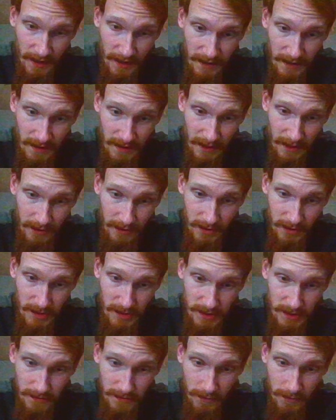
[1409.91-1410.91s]
carries
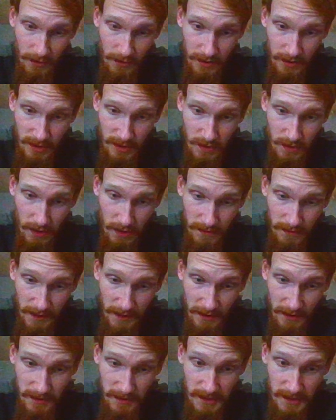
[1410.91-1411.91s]
for 12
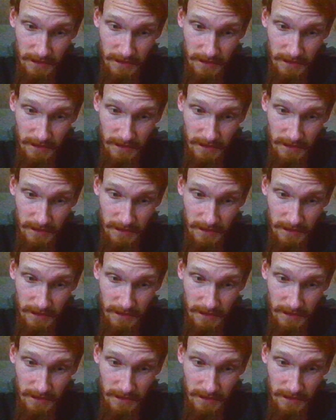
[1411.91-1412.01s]
yards.